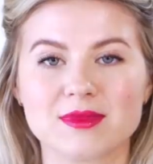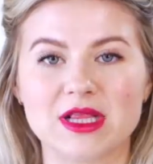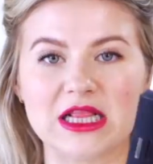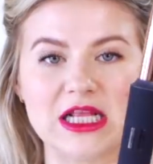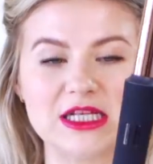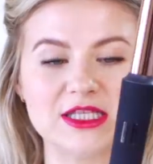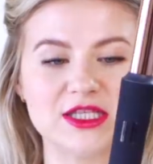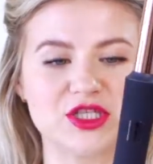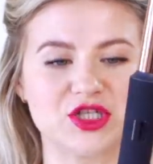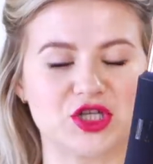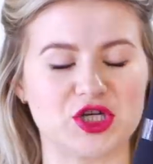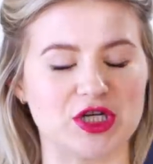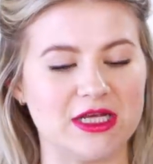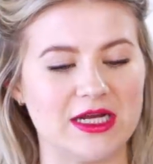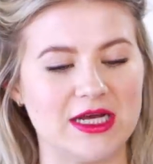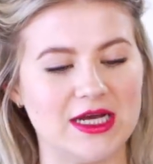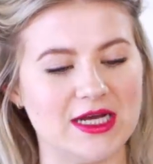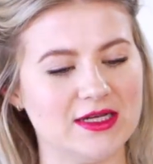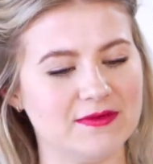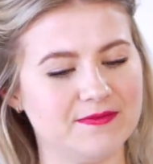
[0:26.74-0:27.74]
Let's turn it
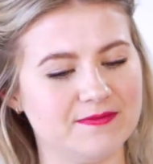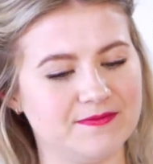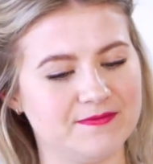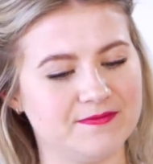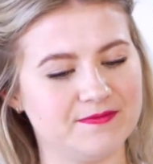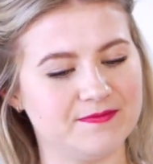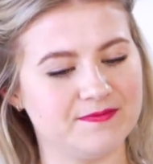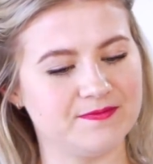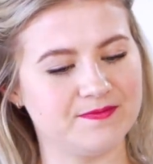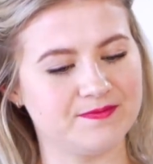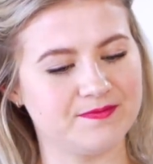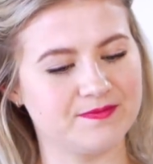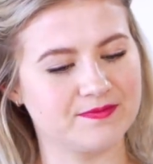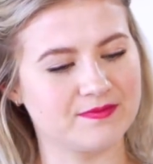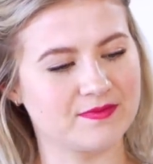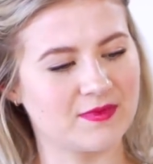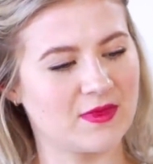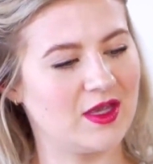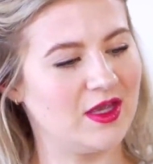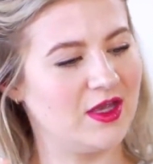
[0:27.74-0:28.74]
on.
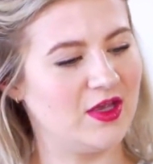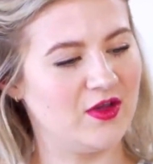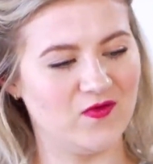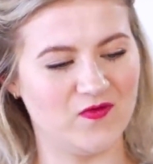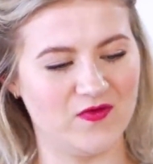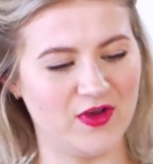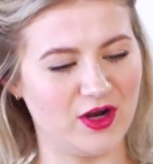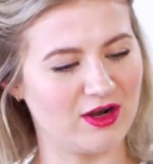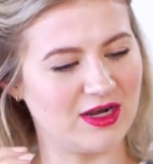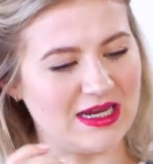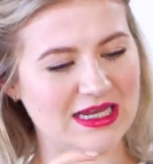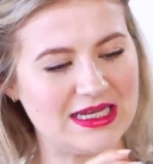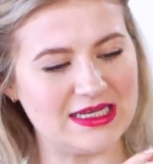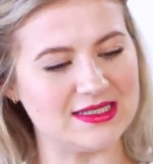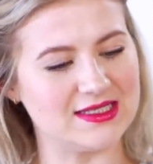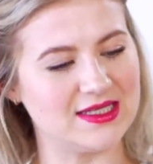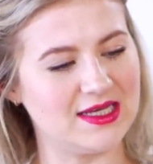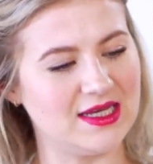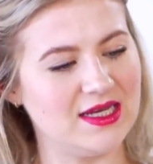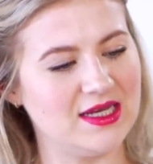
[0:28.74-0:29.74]
Very
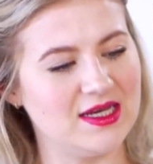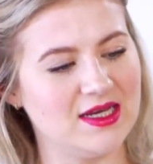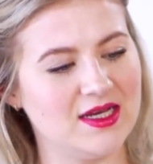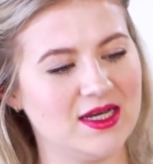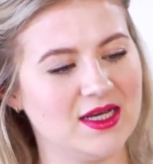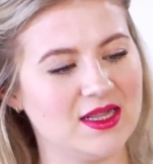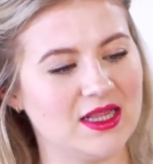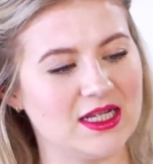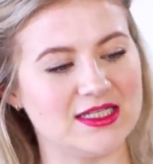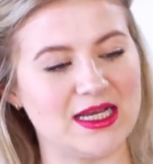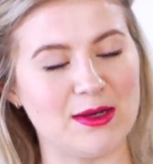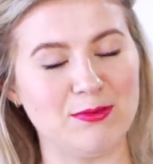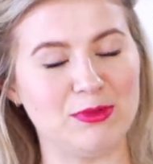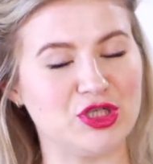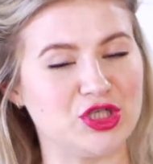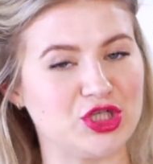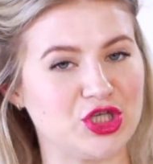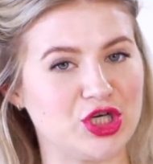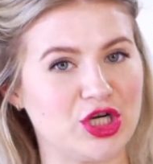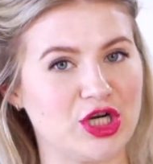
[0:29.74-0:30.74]
easy. The
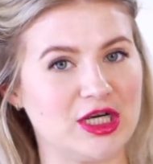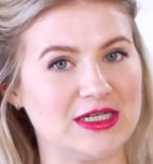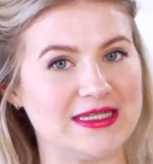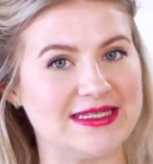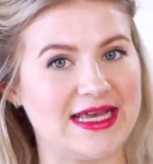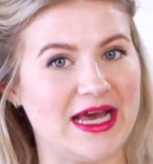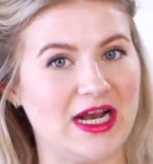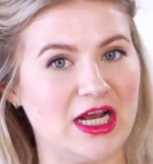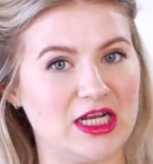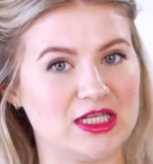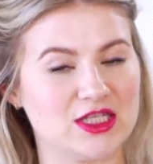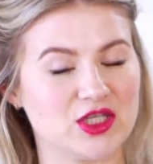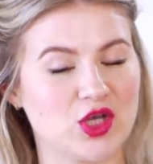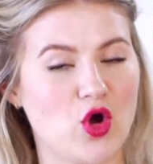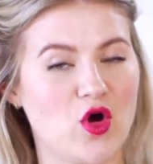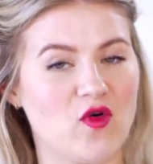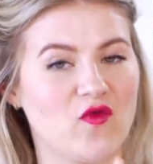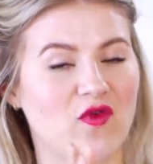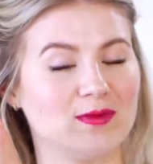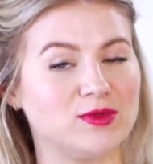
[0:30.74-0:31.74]
temperature settings
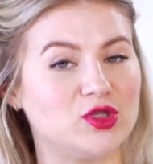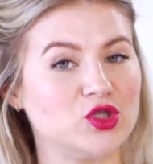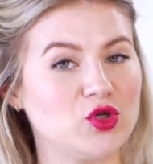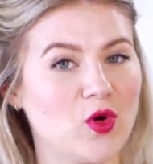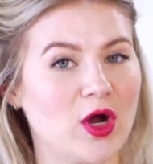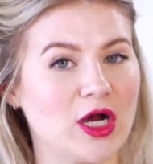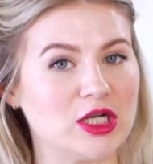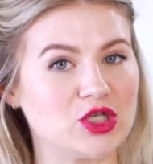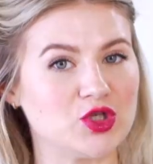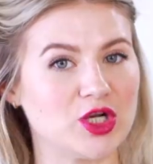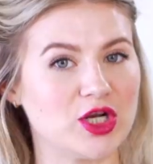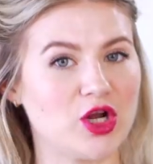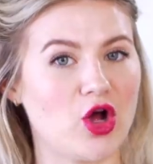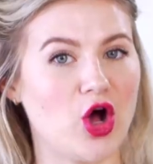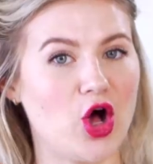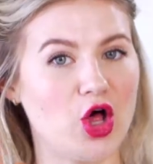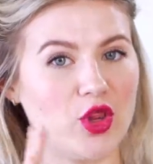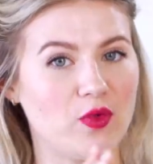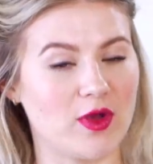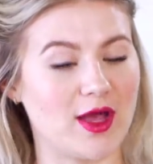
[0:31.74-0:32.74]
go from 200
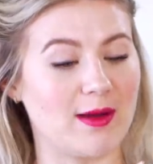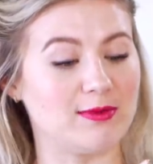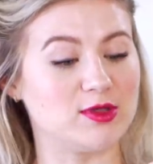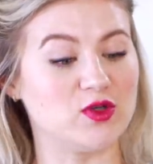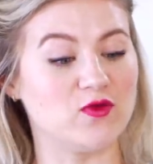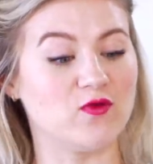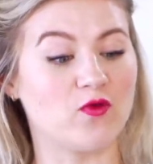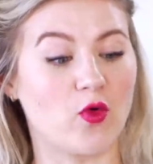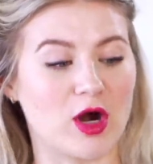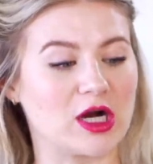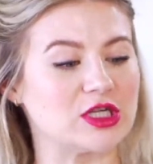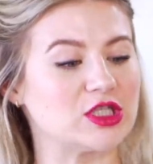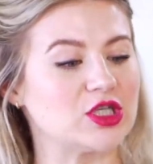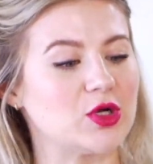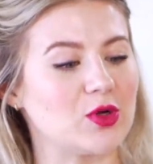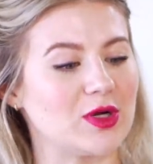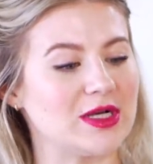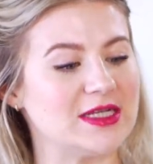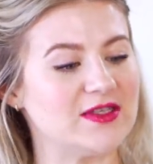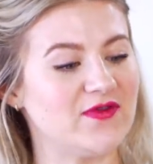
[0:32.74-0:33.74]
all the way up to 400
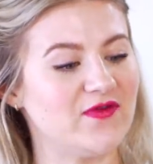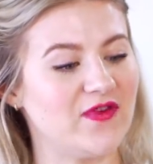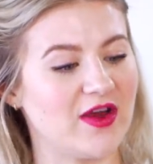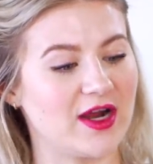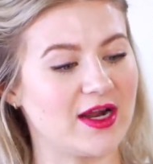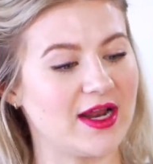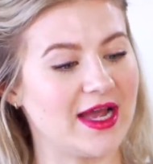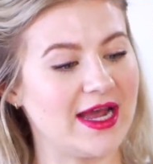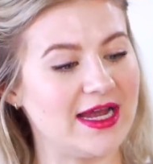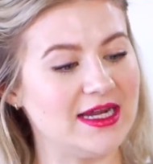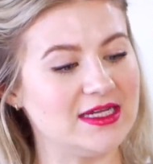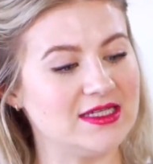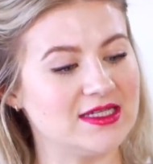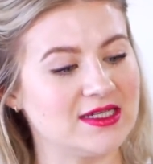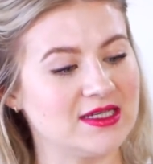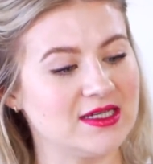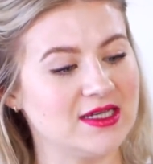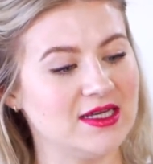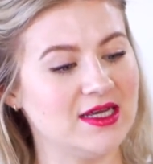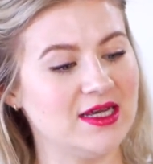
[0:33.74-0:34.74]
degrees Fahrenheit
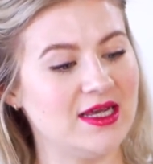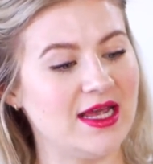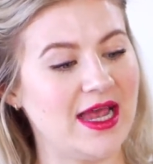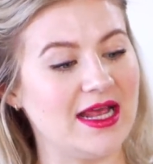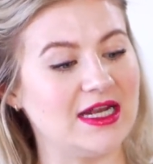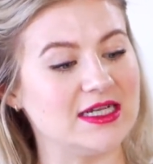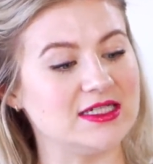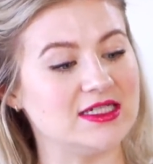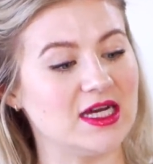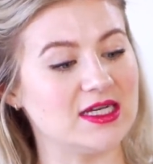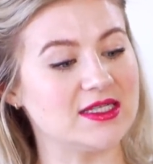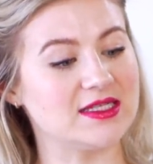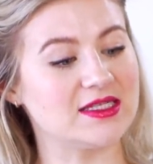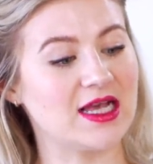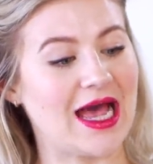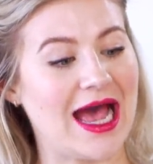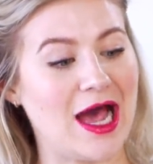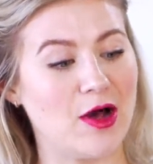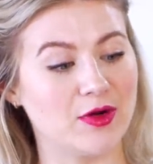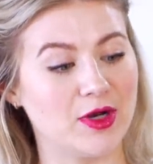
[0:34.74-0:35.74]
and it does
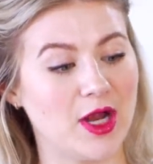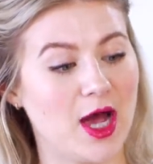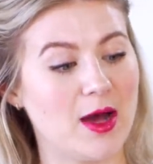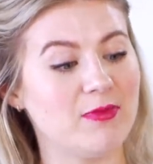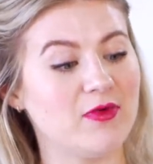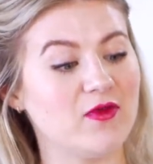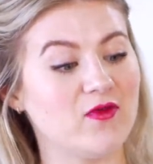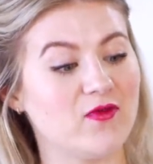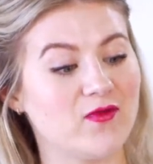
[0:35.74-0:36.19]
count up